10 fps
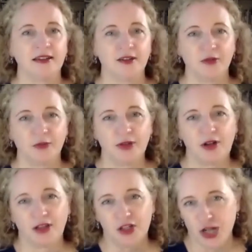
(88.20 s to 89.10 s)
what we
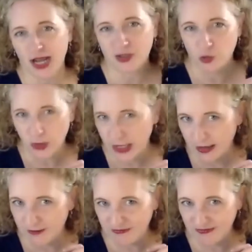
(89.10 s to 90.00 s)
call a jazzerina.
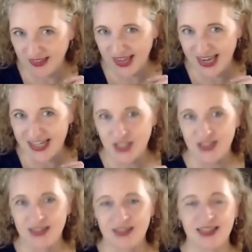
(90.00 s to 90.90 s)
Okay,
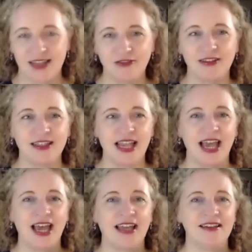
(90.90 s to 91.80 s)
she definitely
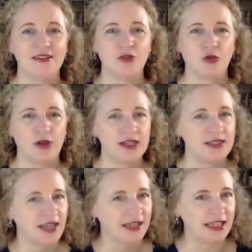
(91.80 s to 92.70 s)
had great
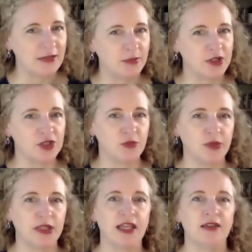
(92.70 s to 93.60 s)
technique, but she
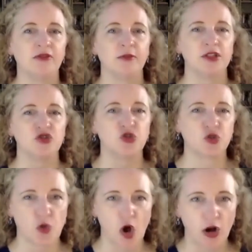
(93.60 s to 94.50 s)
really came from a
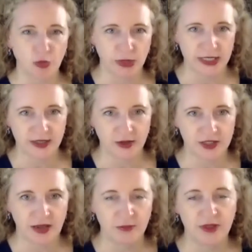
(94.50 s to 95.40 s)
strong place all the
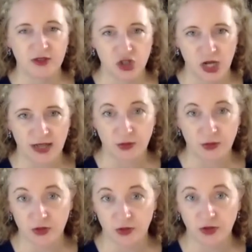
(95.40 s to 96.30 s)
time because jazz was
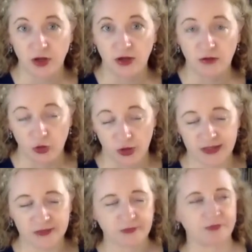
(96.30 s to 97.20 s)
her
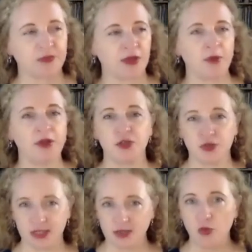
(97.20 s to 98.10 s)
focus. But she
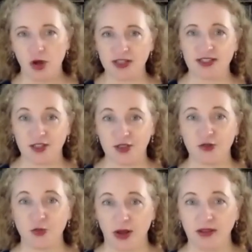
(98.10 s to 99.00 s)
was still wanting to
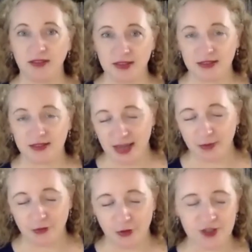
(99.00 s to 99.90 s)
do well in this exam,
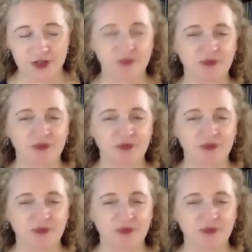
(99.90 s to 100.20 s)
of course.